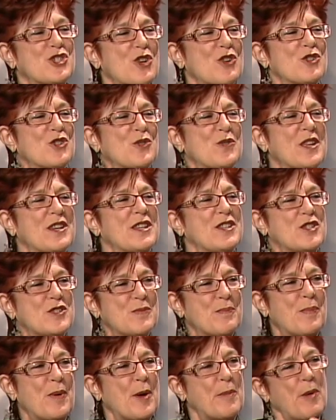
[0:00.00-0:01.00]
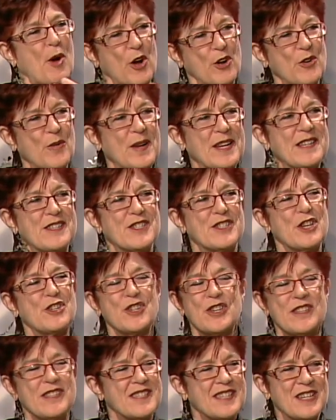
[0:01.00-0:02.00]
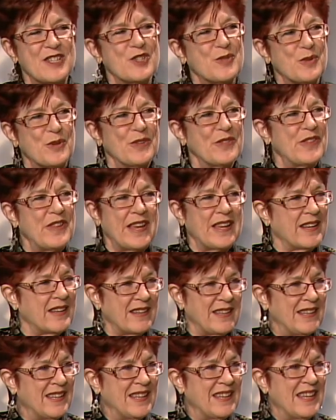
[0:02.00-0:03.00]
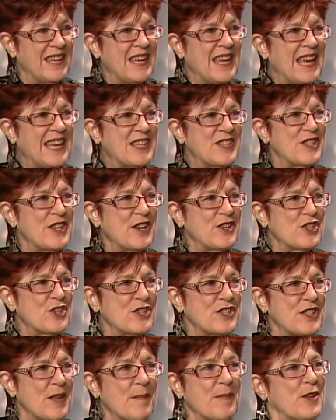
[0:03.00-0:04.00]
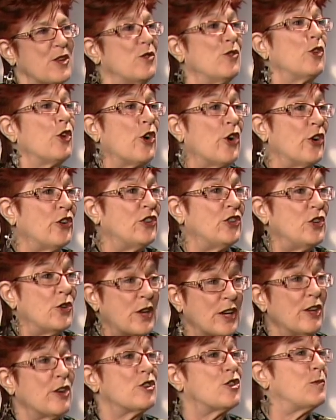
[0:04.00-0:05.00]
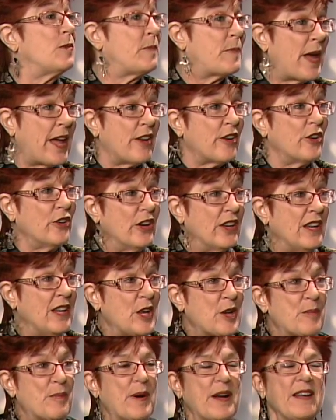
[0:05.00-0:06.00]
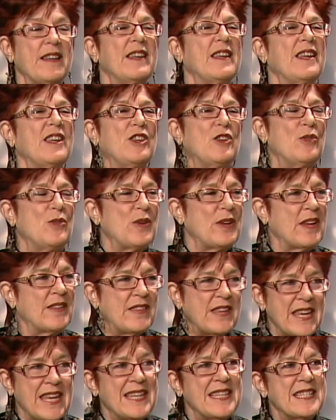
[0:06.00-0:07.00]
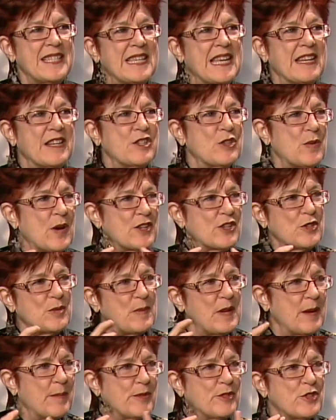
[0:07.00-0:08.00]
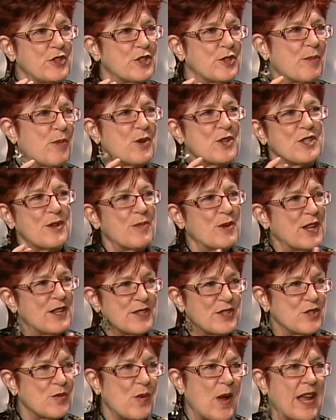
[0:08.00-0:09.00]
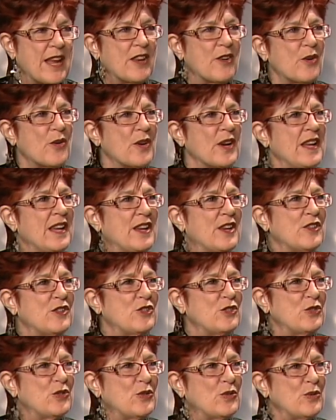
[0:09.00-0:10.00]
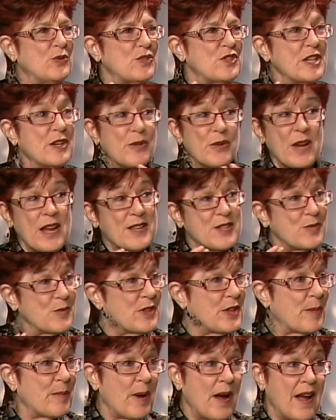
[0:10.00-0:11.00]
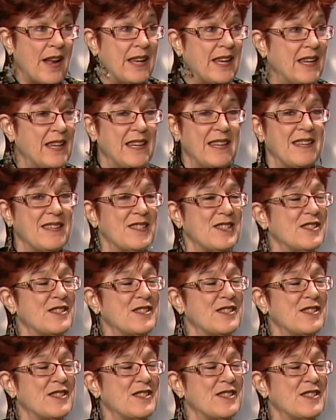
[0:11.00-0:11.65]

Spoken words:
shows you that partnering is such an instinctual thing. It's not just something you learn. You can learn to be better, but and the instinct to actually be able to support someone else's weight or to synchronize with their body is.